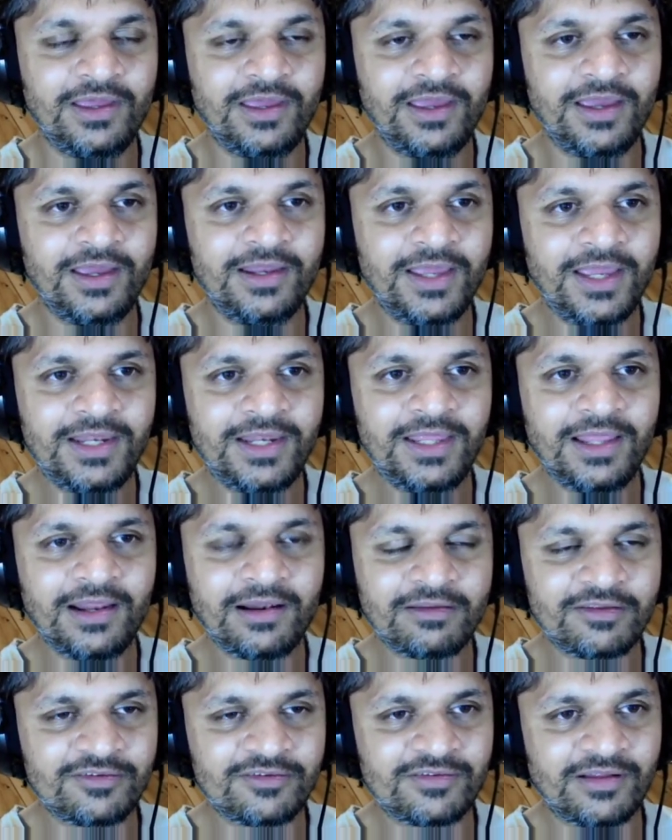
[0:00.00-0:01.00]
And any
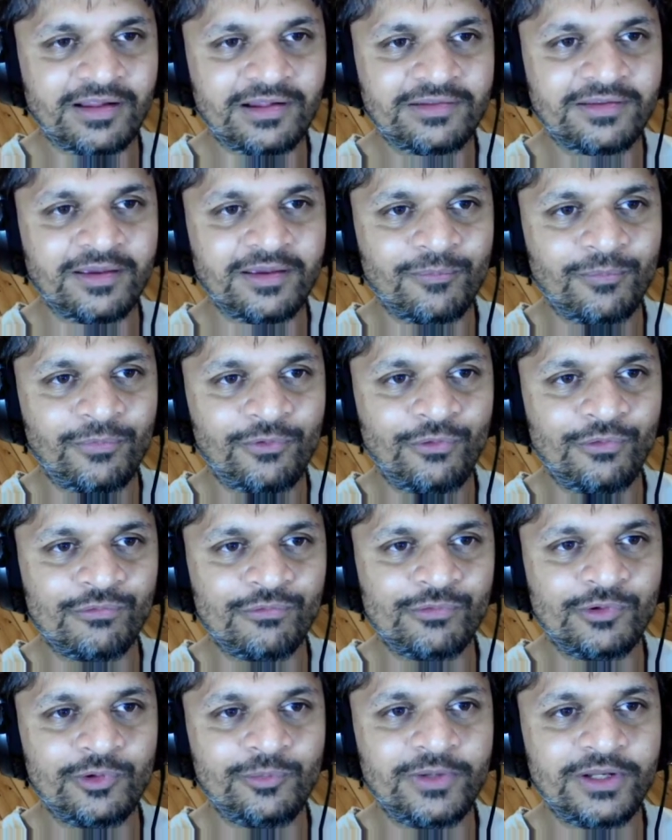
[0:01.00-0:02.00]
result I prove
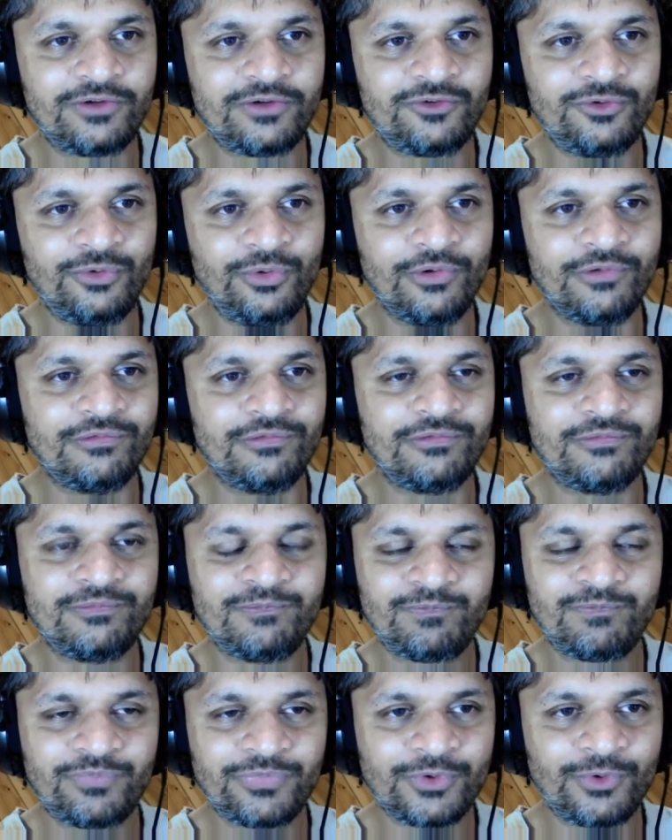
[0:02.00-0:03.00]
will be true of
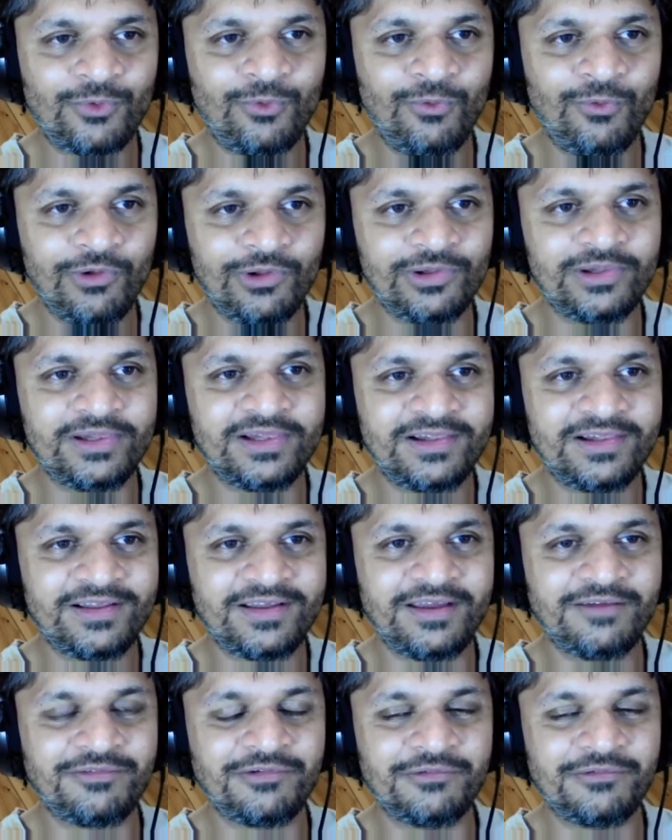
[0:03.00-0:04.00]
all
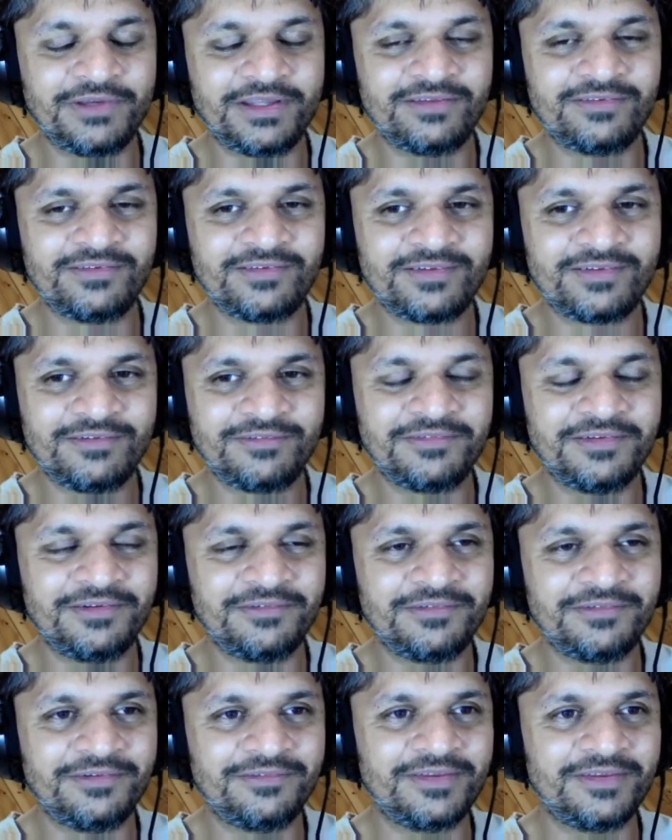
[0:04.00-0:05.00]
f of n's,
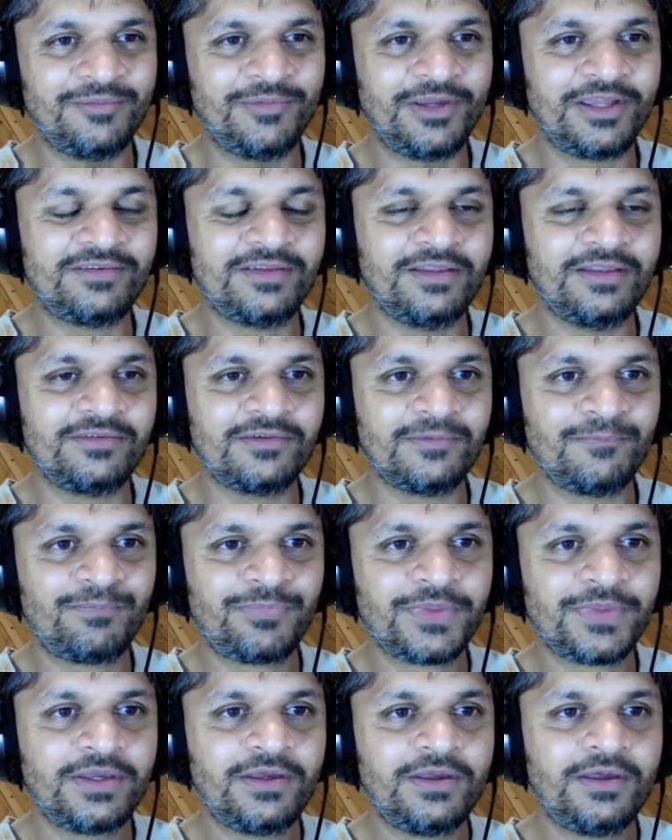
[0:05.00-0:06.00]
if that makes sense.
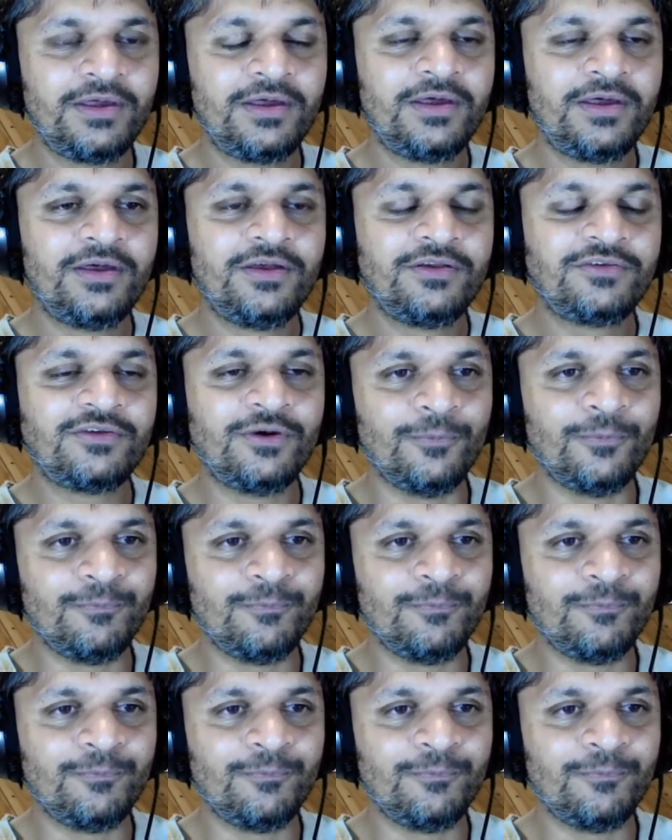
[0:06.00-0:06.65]
So